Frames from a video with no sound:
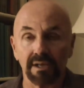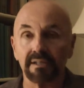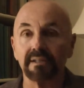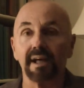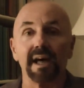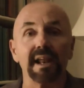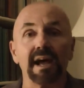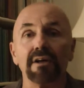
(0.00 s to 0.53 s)

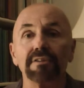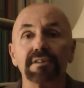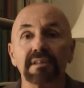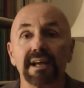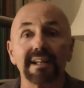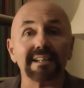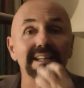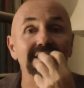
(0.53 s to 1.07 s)

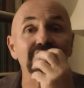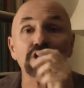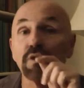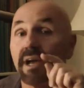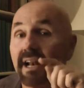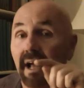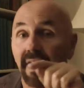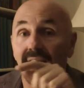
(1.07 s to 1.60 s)
Not
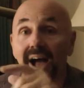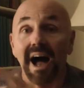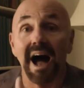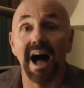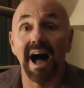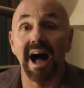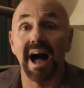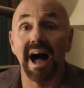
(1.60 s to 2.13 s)
straight
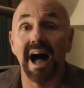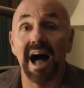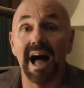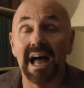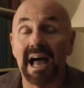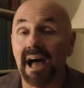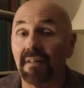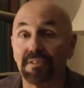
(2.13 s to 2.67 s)

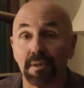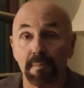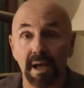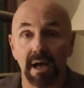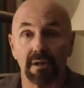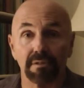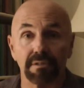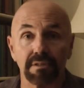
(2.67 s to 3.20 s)
out the
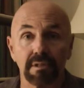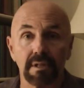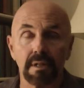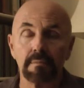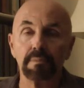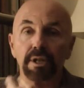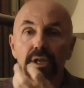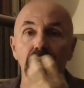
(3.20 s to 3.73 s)
mouth,
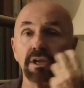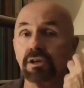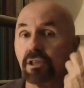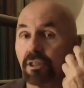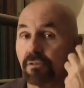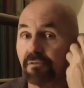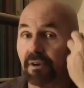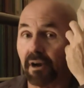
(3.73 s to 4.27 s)
but into
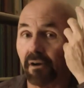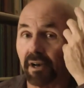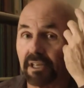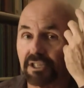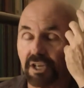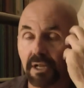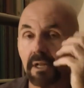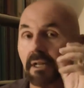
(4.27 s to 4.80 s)
the
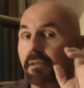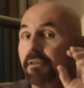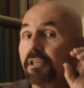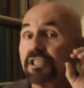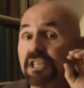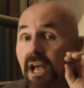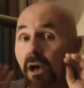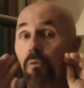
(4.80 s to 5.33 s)
pharynx. The
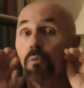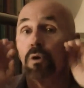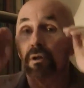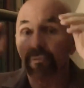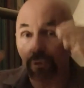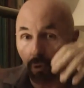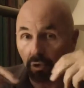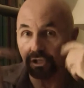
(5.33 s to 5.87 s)
sound
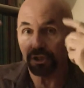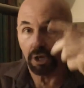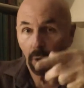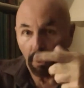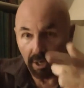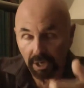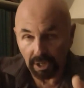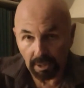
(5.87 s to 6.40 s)
will, of course, go
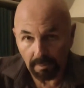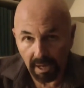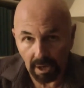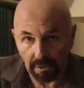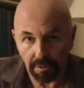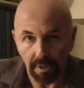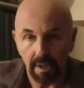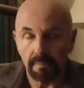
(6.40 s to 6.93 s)
into the
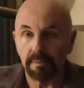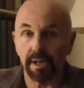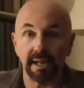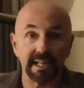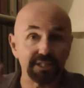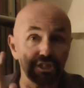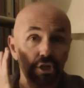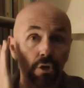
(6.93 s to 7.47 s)
mouth, but it
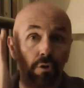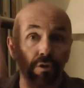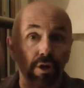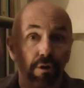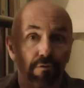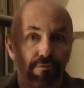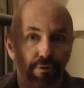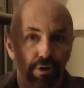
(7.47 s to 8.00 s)
has to go
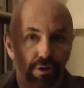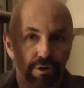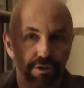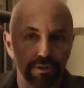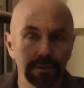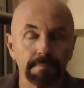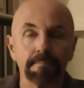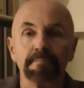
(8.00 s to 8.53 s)
there
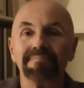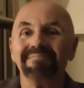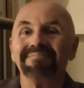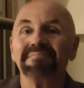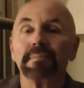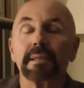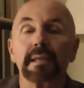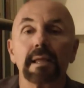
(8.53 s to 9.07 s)
first.
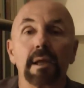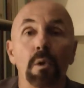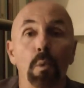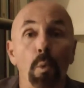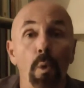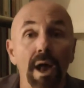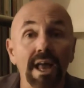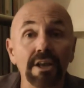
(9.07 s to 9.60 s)

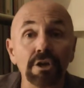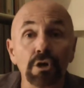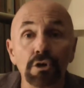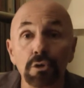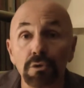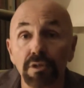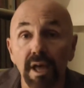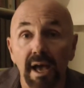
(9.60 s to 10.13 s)
When you
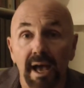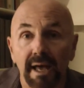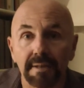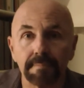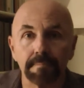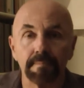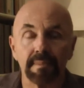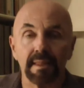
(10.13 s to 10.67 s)
do
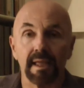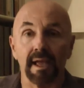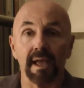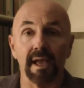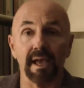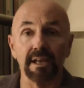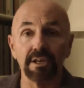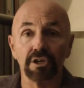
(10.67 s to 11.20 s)
that,
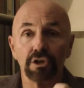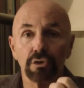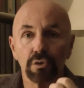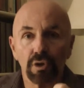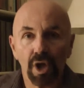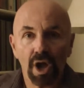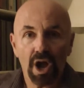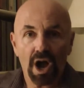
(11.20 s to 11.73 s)
and you